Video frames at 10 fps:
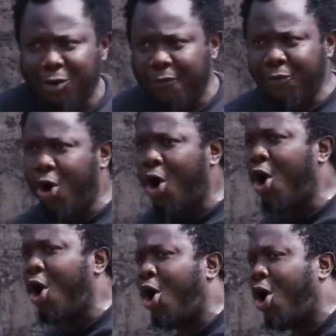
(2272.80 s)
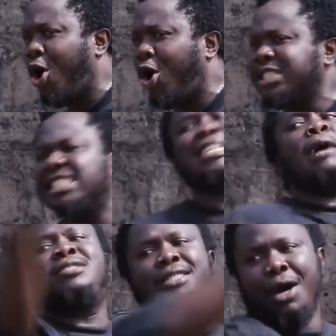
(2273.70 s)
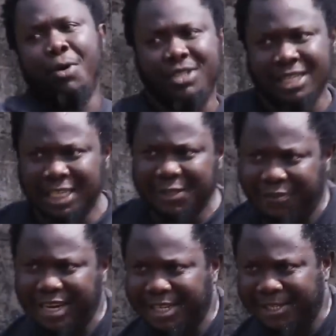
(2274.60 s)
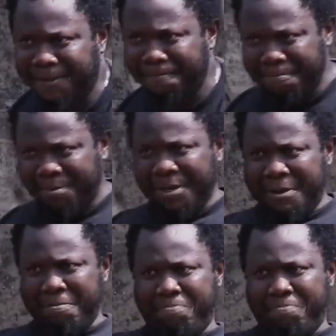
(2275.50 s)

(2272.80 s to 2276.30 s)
beautiful of all the damsels in this village.